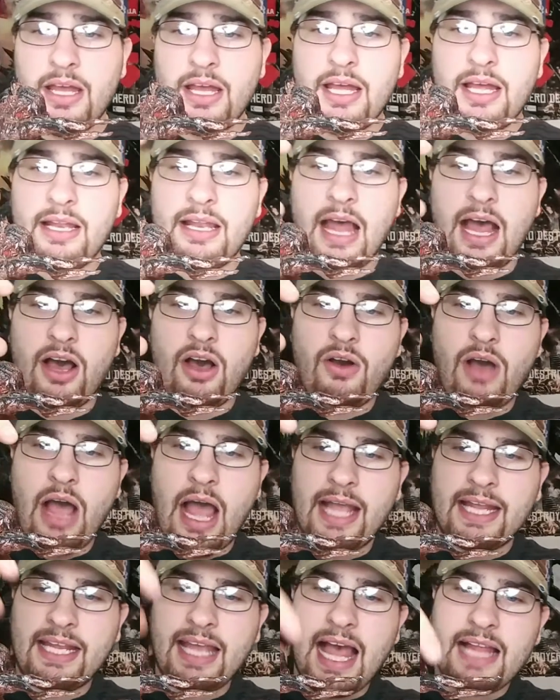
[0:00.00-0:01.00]
Now,
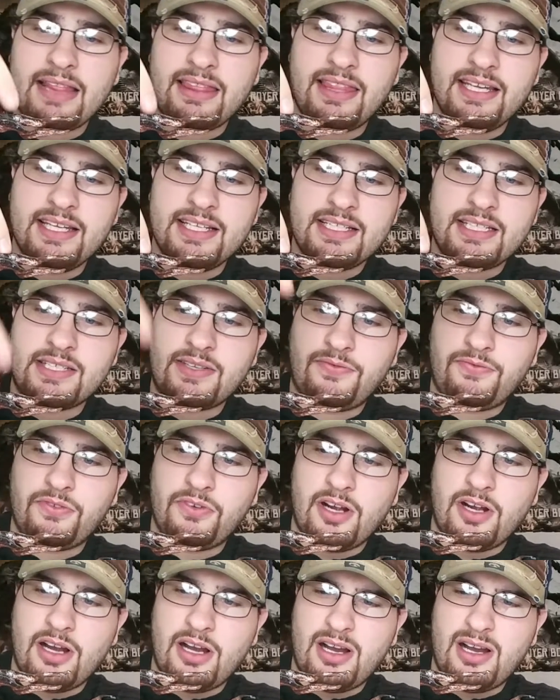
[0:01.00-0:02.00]
I got this
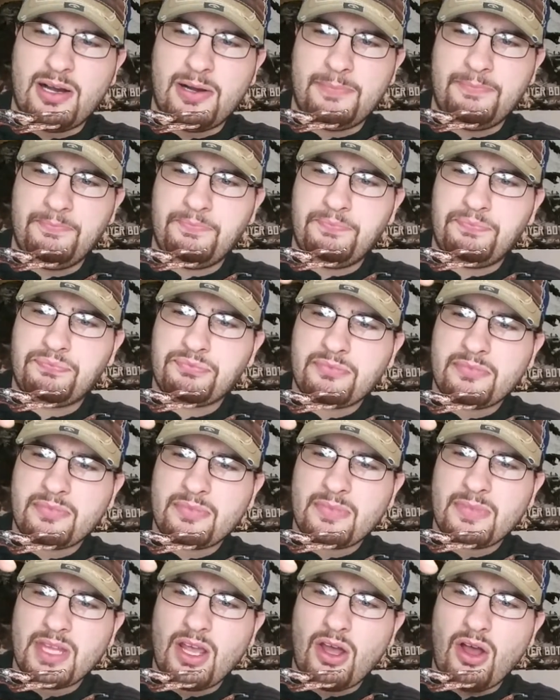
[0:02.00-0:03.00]
from
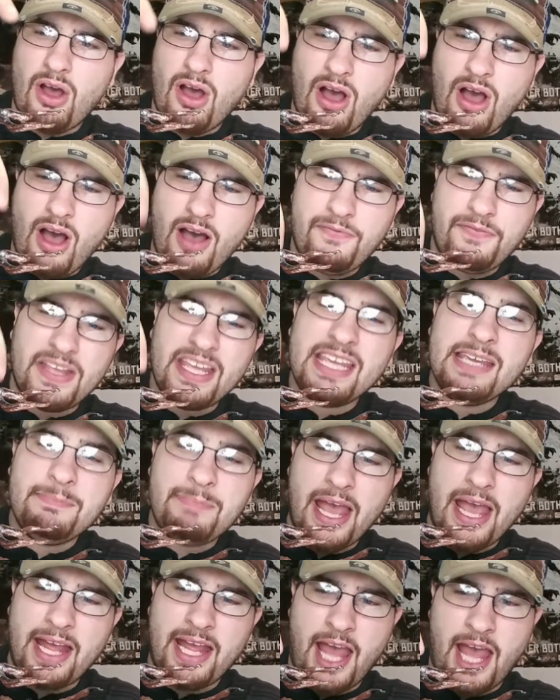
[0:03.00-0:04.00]
off
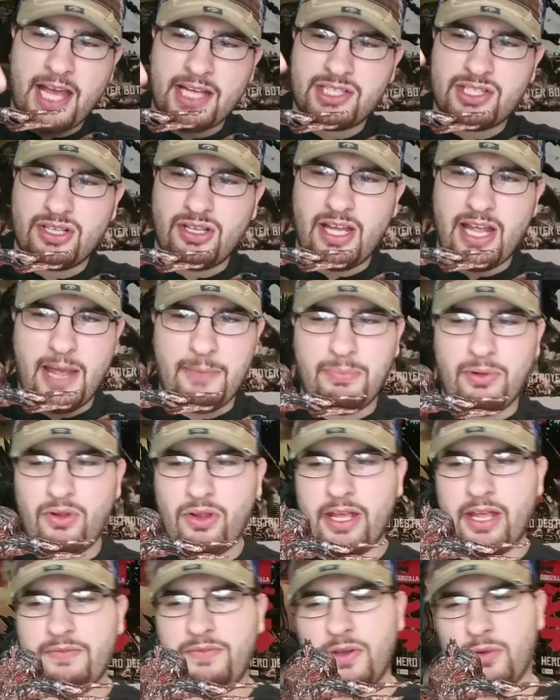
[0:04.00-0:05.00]
eBay, actually, I
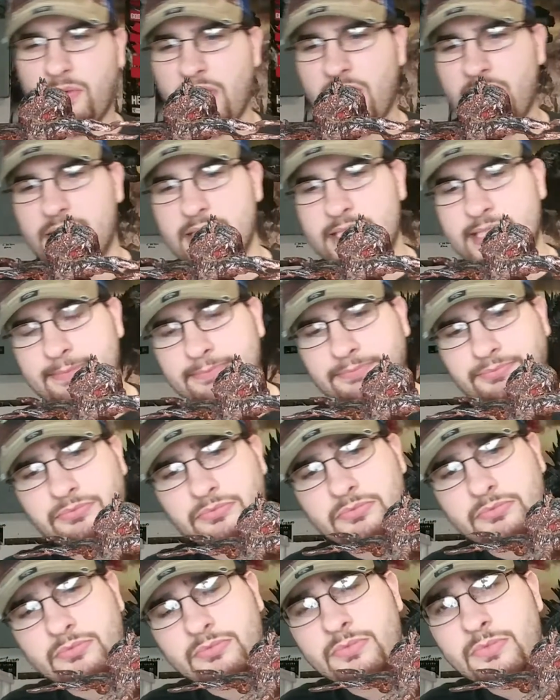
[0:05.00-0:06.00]
believe it was.
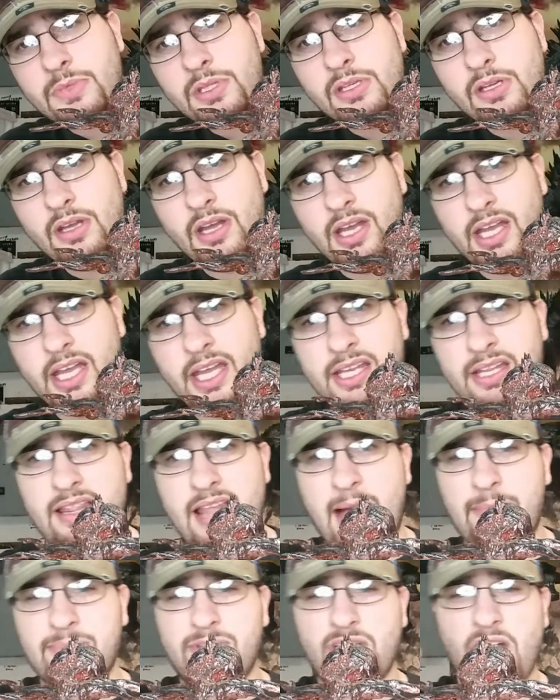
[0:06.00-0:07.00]
And
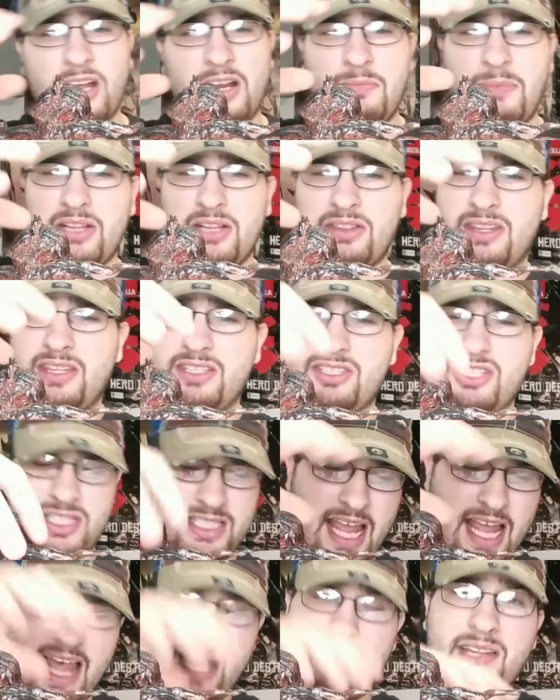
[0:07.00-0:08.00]
I'm talking about just
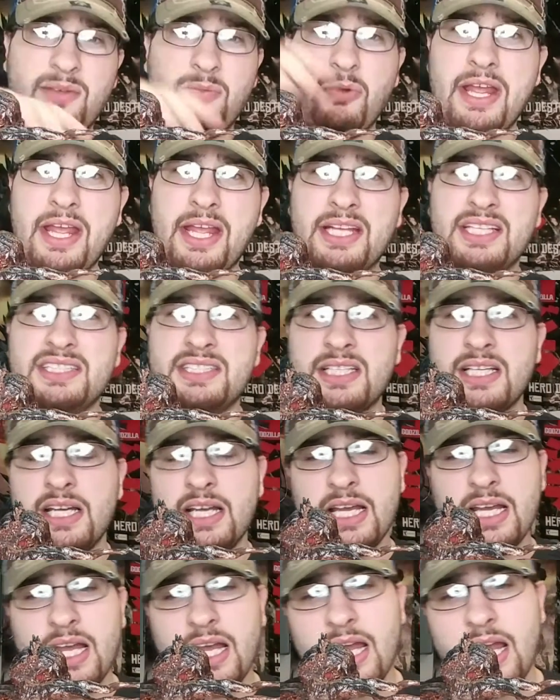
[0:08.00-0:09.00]
the head and wings.
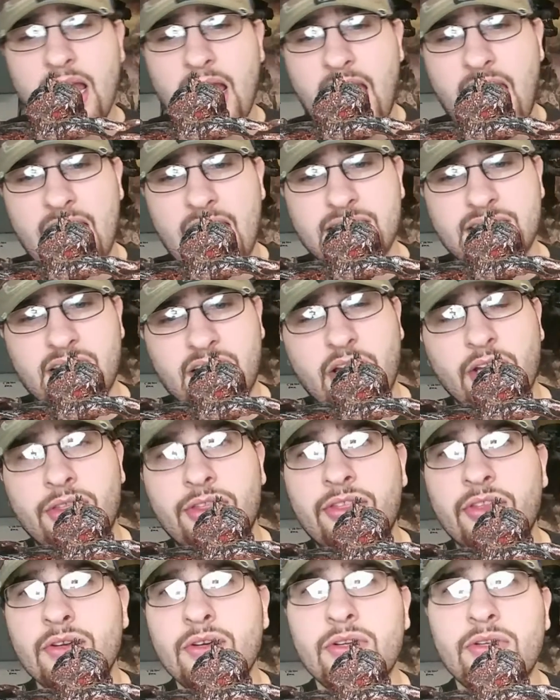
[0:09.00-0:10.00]
As a
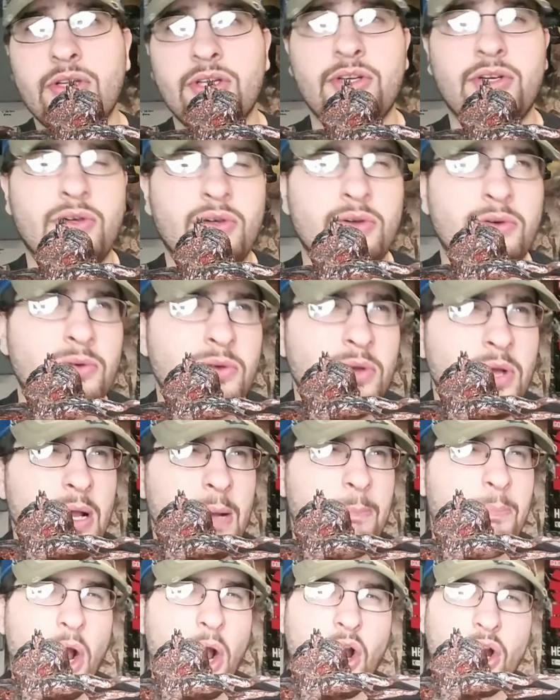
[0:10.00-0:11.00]
Cthulhu
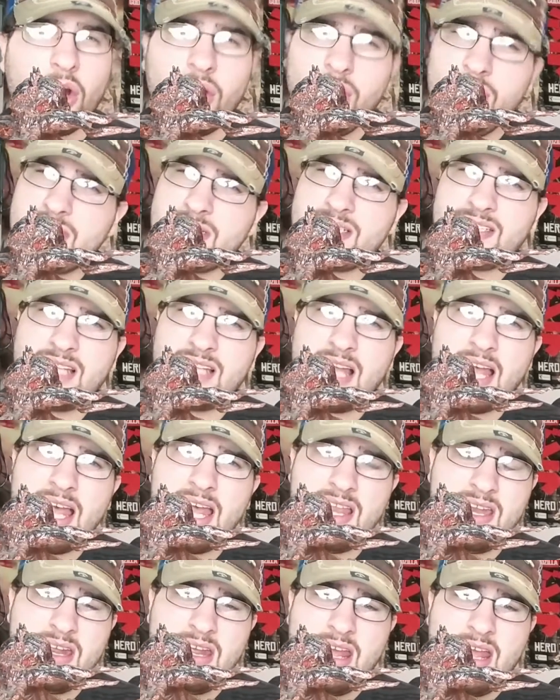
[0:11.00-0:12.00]
parts
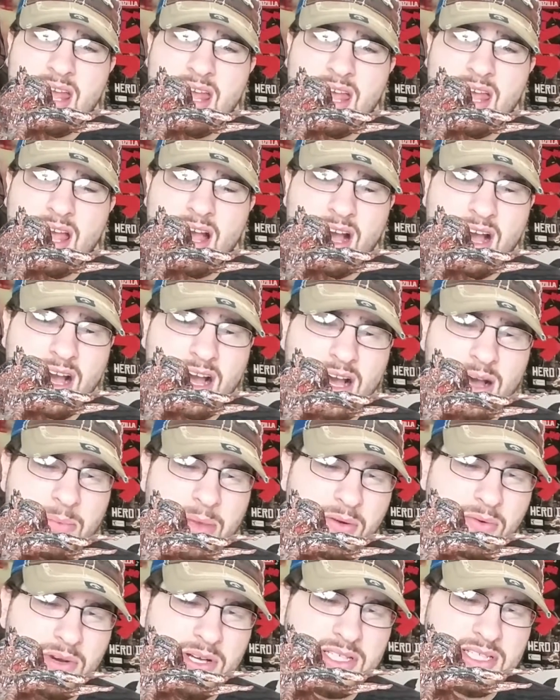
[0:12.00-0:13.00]
set,
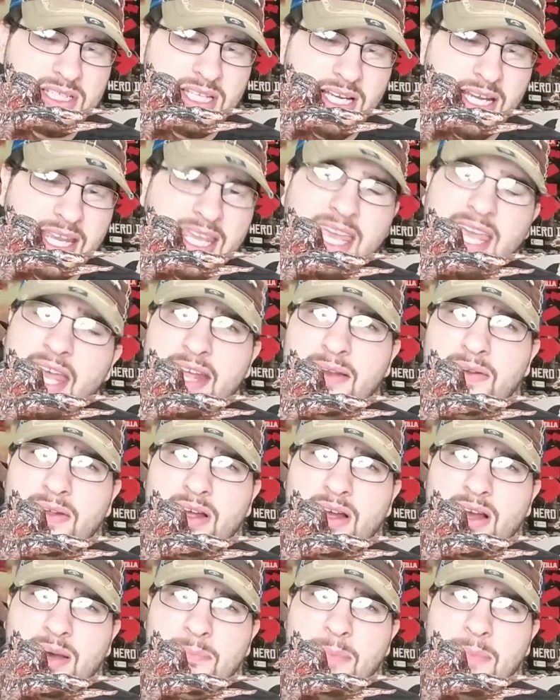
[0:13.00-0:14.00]
it was a kit,
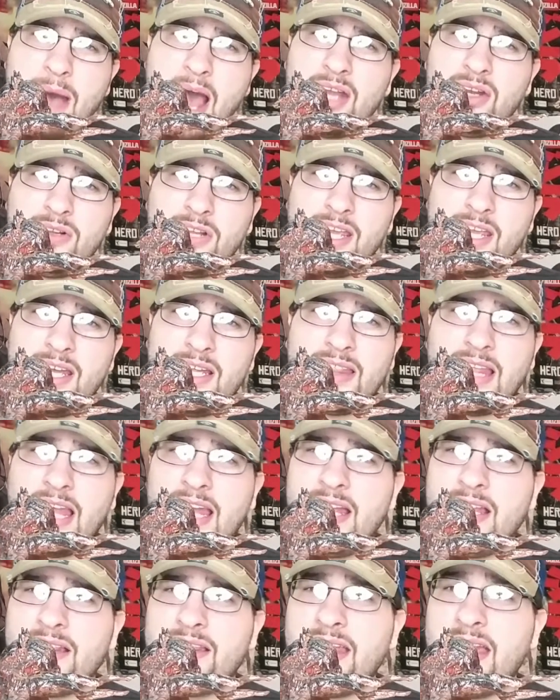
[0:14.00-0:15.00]
a model kit
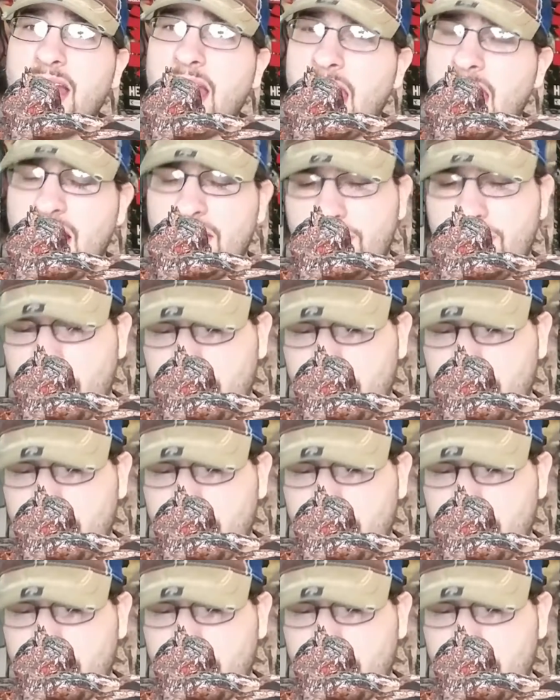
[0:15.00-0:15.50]
that didn't have all